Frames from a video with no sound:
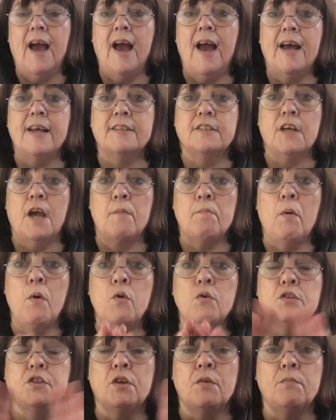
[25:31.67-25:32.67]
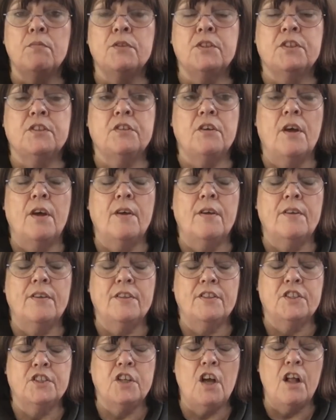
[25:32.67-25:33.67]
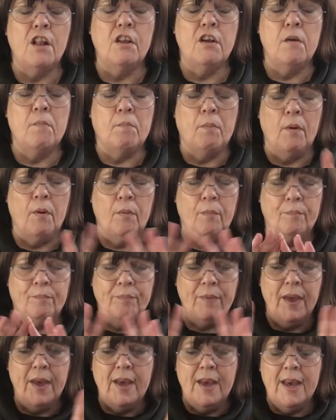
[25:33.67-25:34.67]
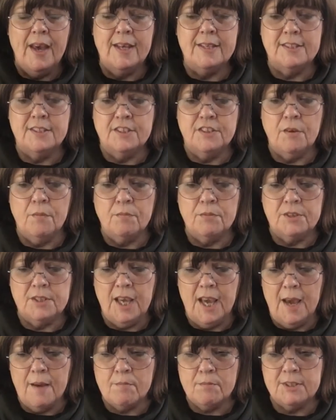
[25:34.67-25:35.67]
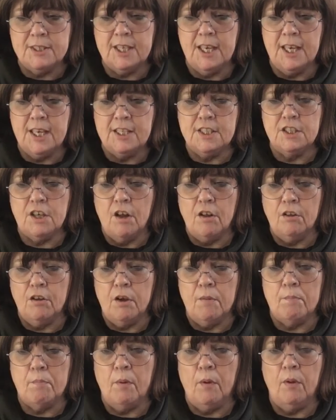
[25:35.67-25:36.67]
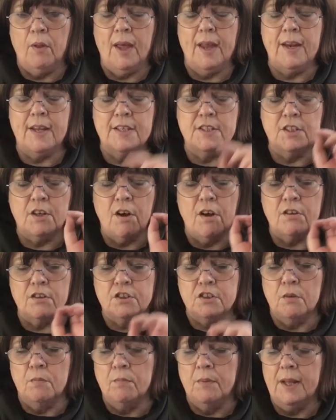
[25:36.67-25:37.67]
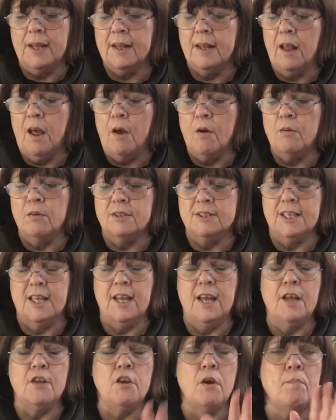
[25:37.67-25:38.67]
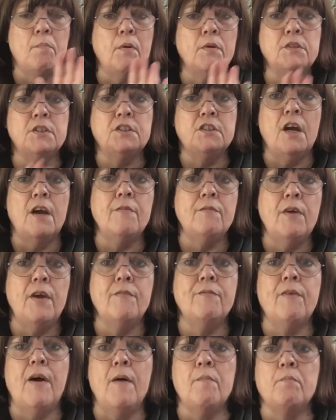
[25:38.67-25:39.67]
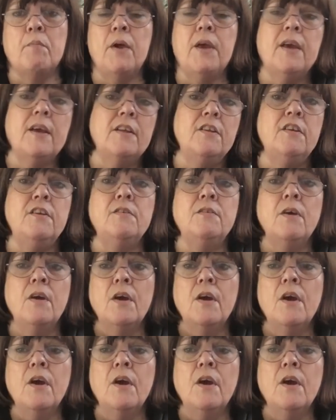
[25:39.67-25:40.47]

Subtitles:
I bought some soluble. It's some DMC soluble, and it's got some little holes in it, and you put it over your fabric, and